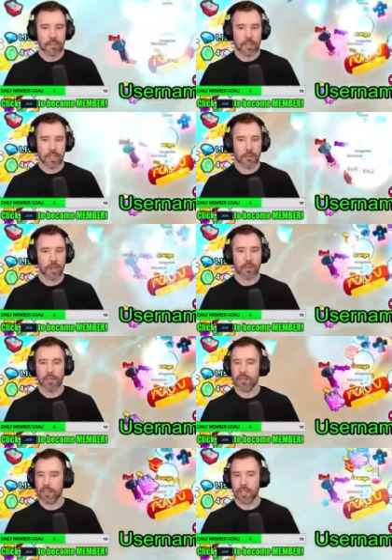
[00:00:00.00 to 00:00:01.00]
Keep going.
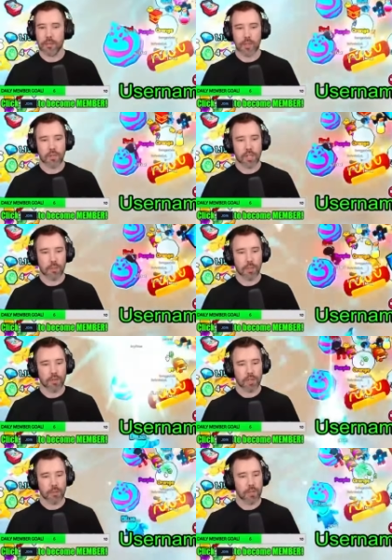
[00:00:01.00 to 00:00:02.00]
Keep going. Keep
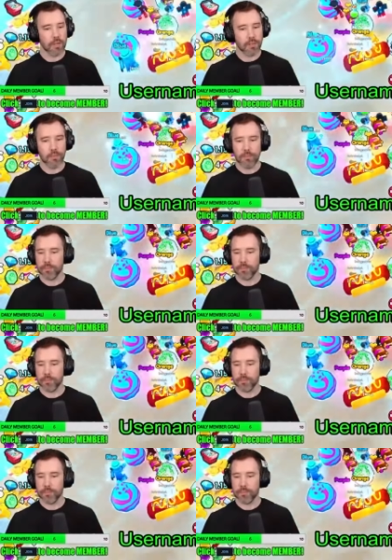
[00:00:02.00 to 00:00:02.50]
going. Keep going.